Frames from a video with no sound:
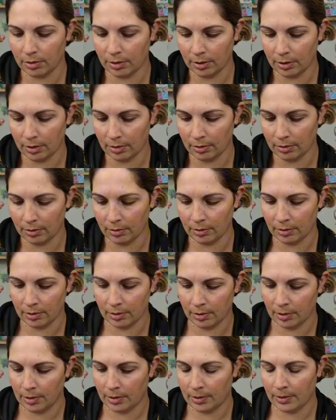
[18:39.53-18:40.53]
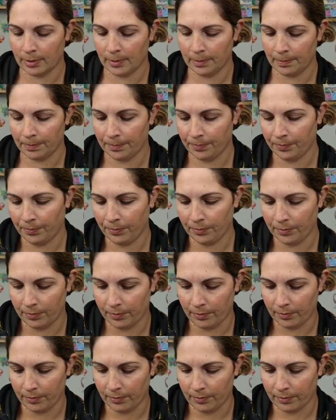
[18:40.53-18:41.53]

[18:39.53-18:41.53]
[no speech]